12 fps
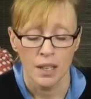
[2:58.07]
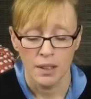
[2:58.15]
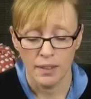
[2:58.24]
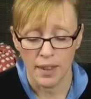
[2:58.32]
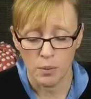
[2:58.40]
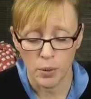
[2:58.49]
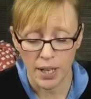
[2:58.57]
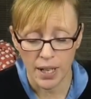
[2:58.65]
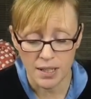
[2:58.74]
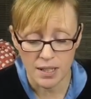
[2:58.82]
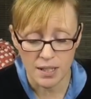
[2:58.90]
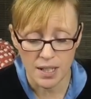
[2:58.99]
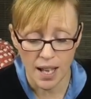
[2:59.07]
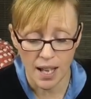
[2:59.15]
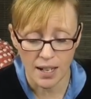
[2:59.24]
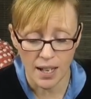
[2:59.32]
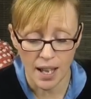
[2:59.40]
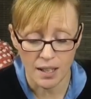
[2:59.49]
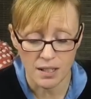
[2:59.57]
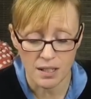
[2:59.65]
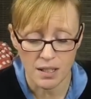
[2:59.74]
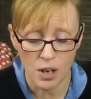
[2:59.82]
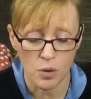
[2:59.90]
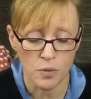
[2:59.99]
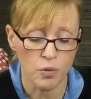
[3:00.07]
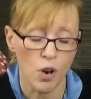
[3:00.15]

than we understand ourselves.